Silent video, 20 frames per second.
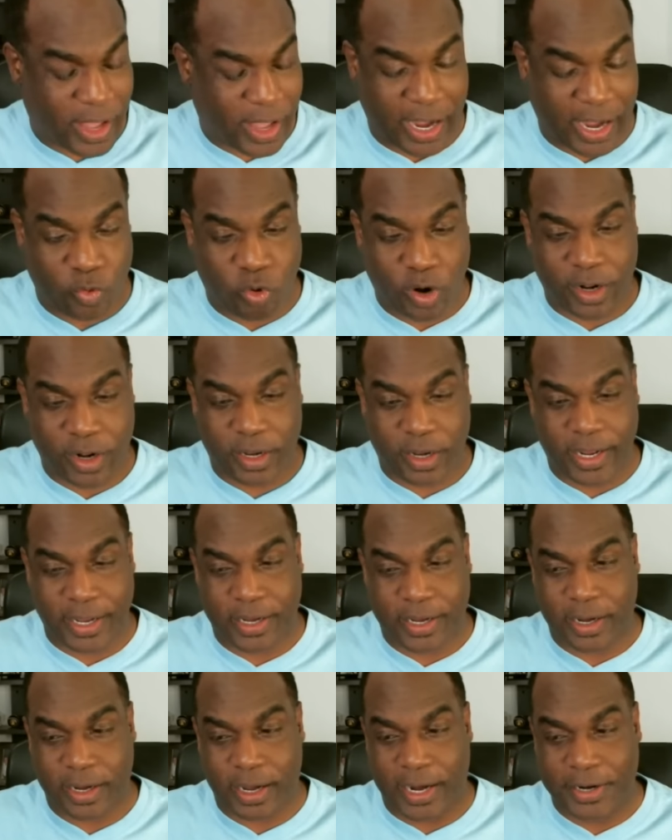I know
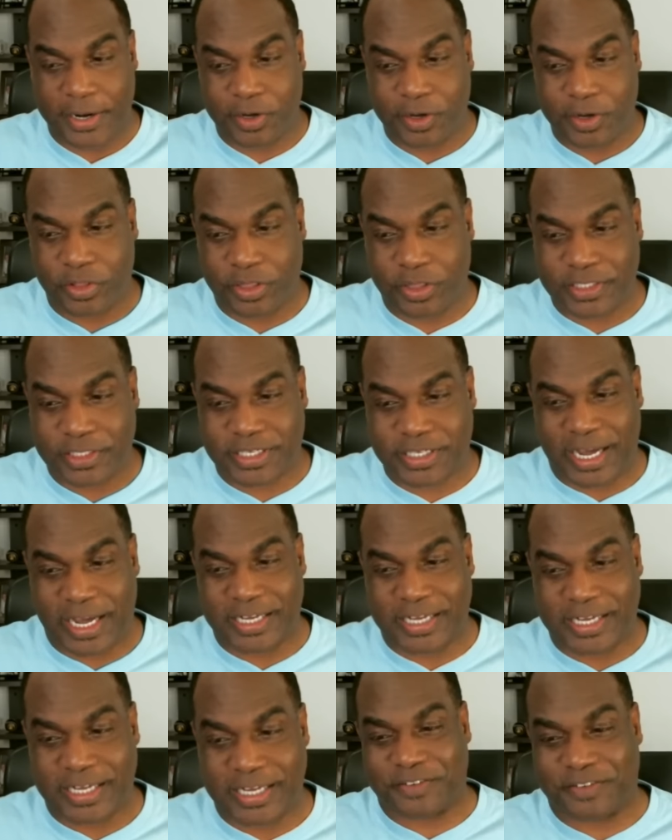that these
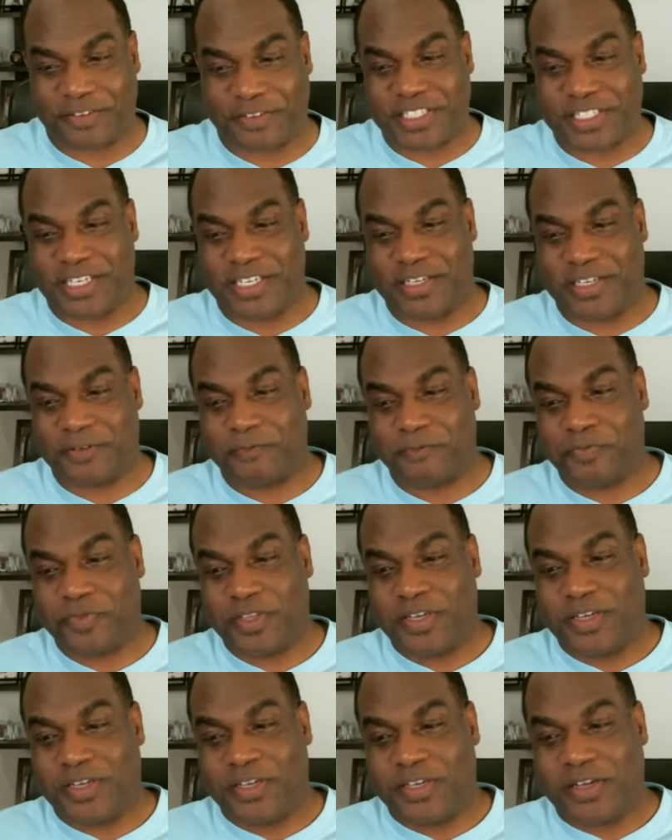guys have seen
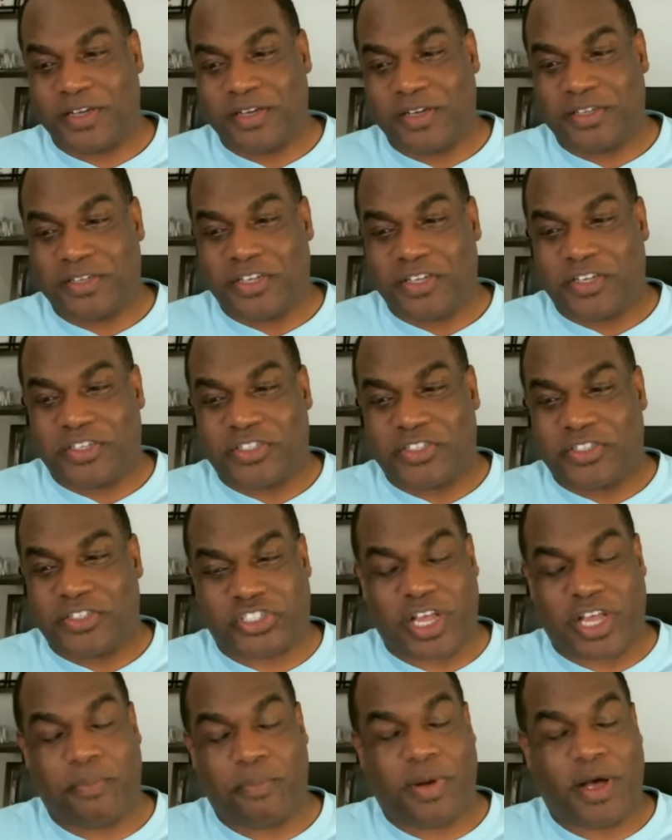
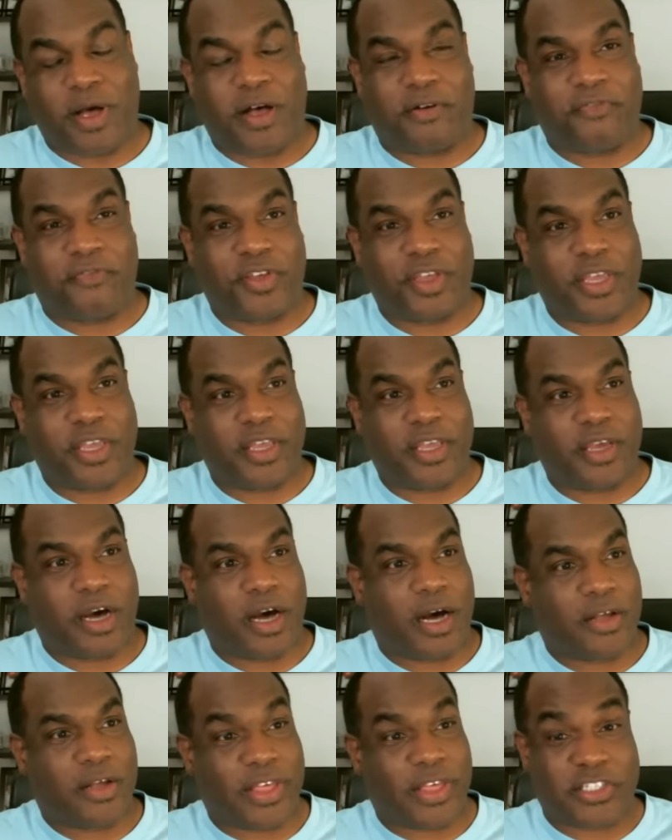some of the,
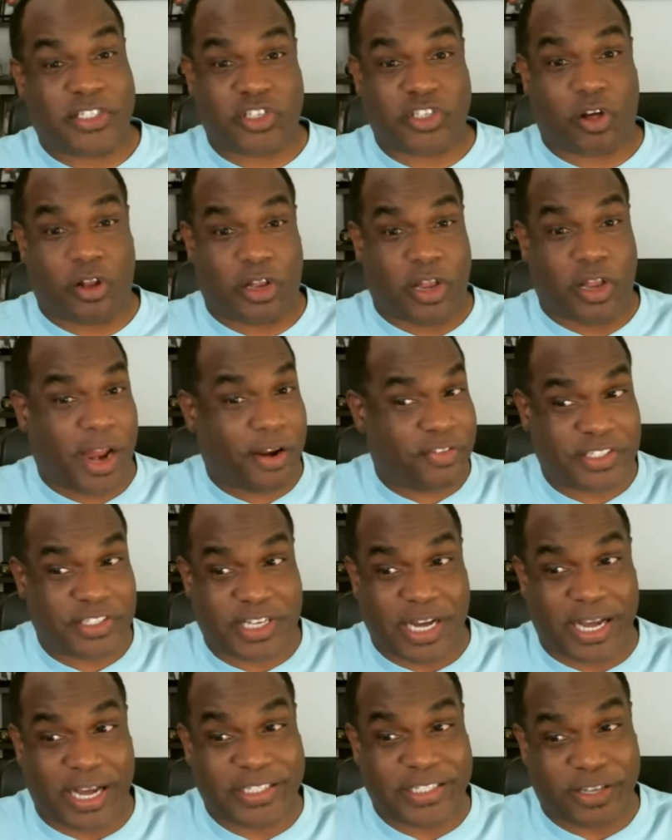they saw a lot of these
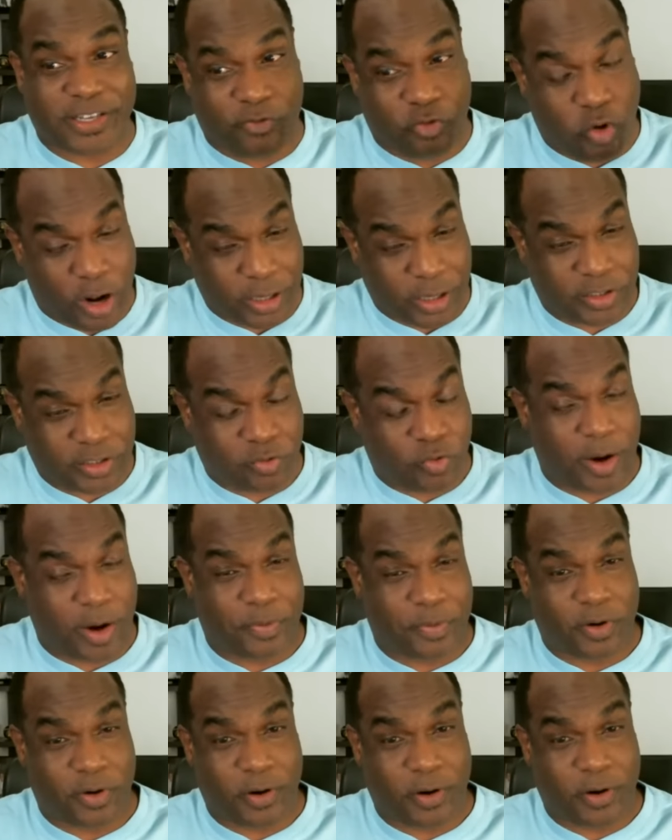guys have watched
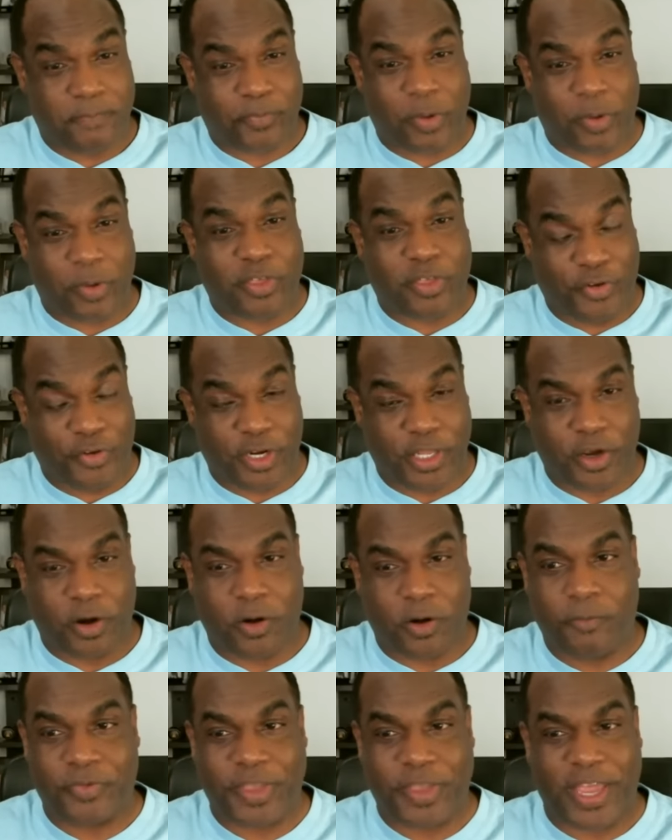the
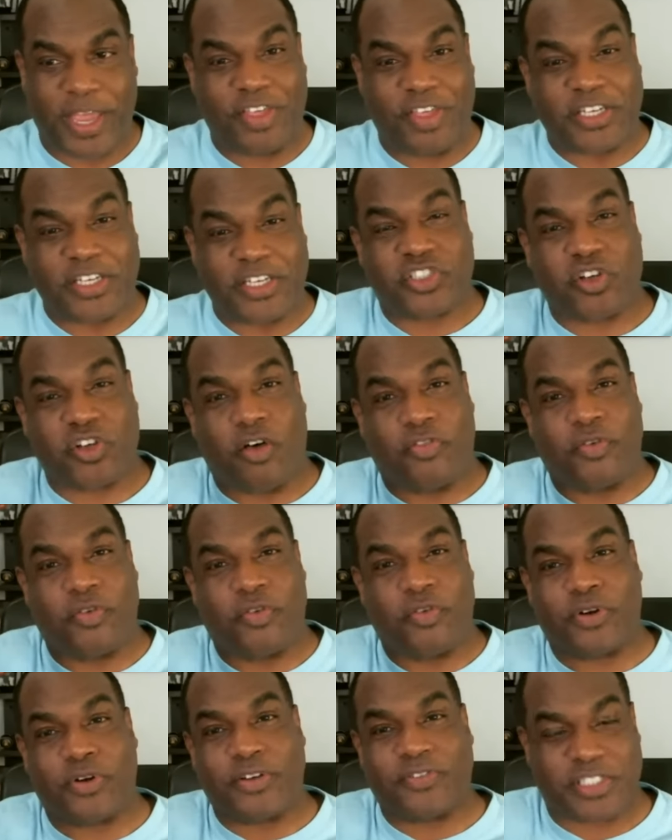video, and they saw the
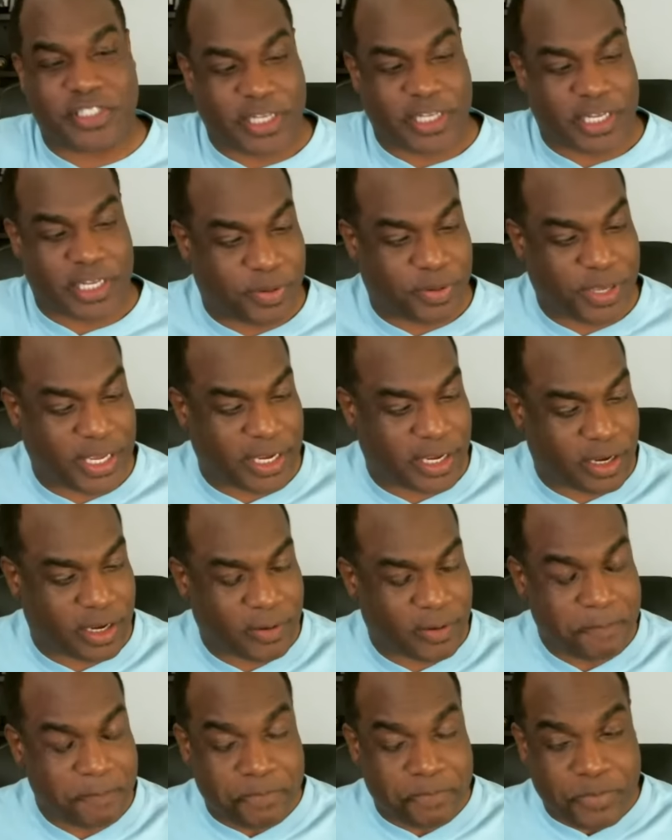brief sneak
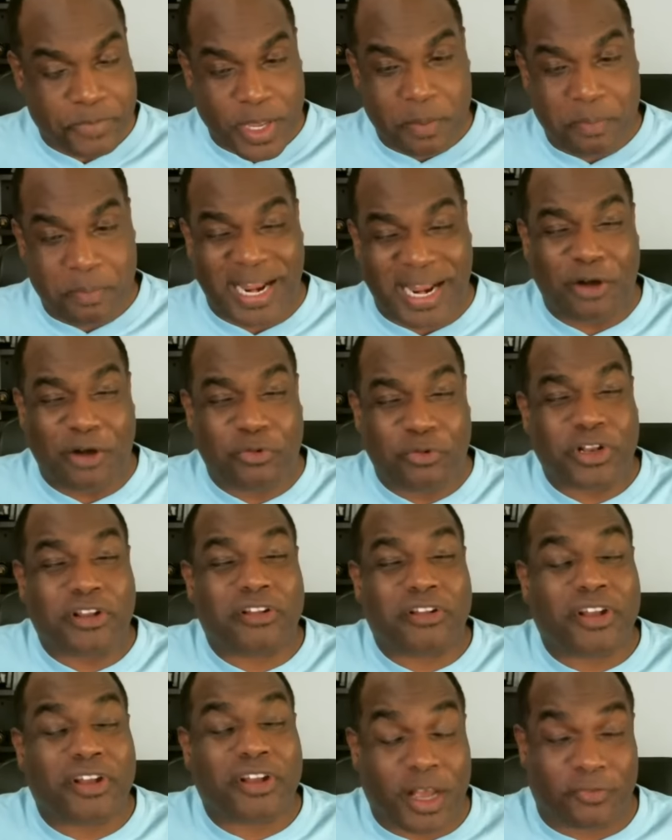peek, but I would
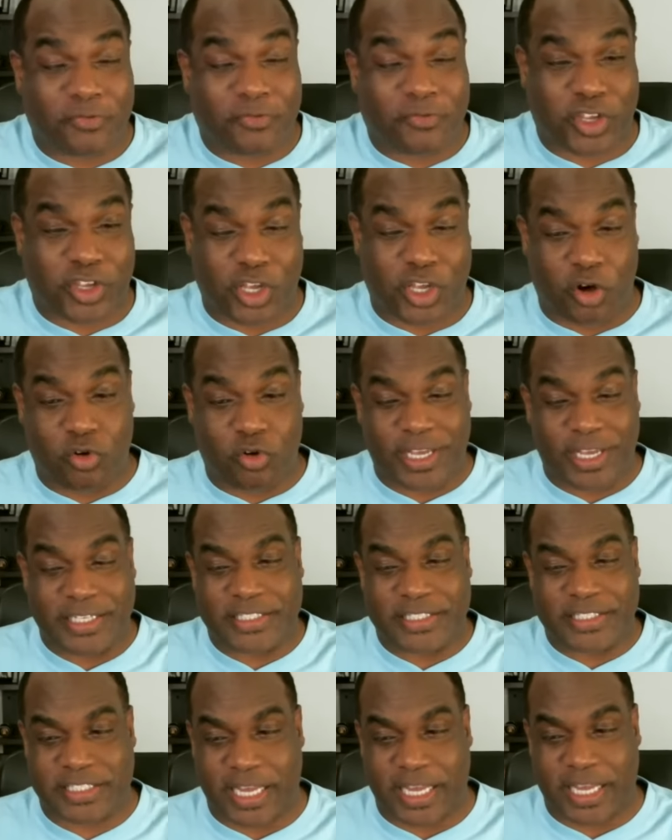love to go
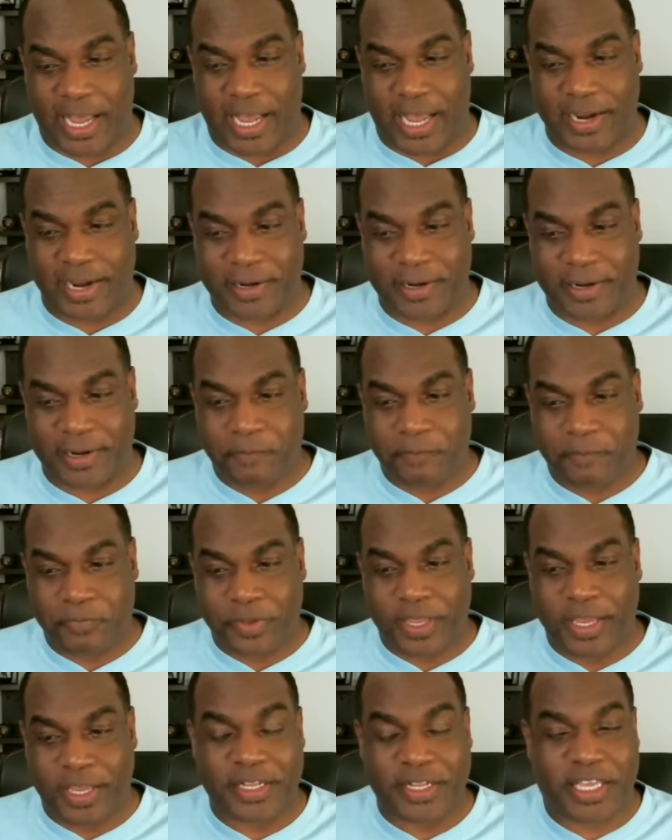inside
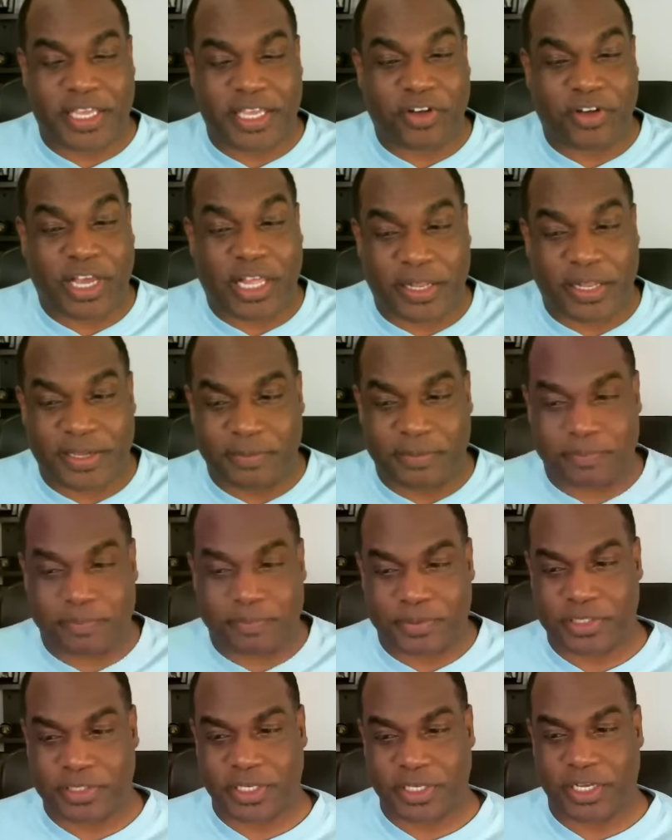and give a
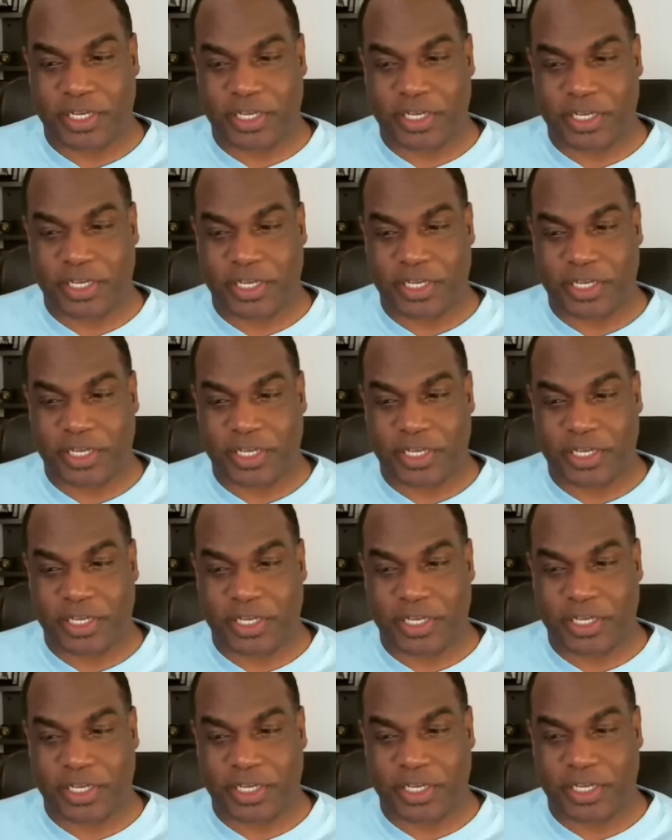glimpse and show these
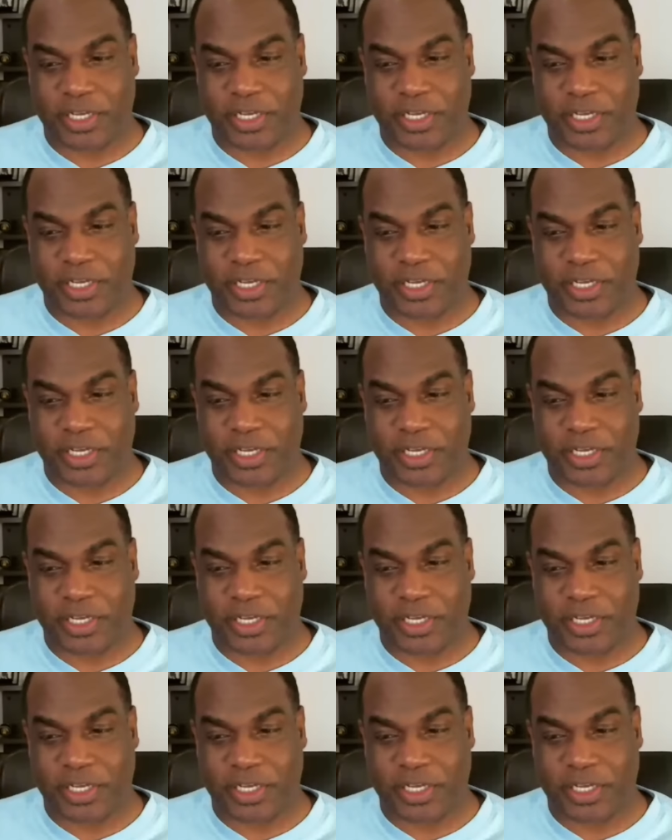guys what's going on.